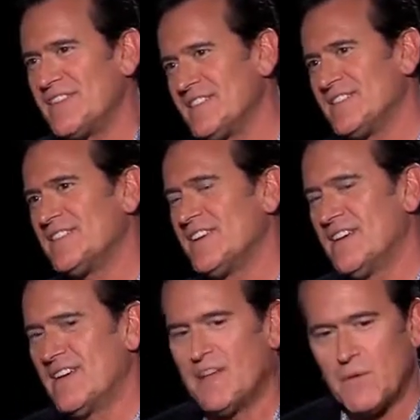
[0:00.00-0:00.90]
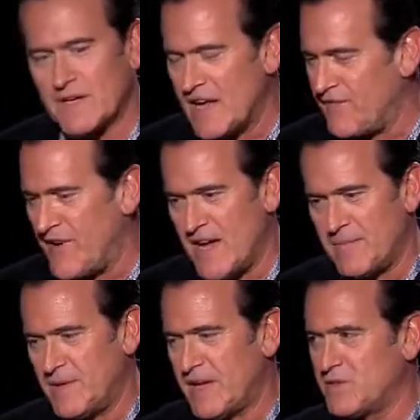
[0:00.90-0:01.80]
And uh, it worked out
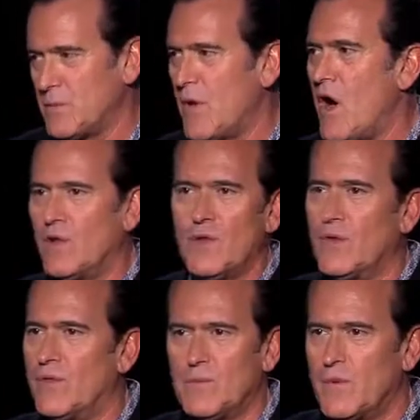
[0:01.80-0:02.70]
fine because we all, know,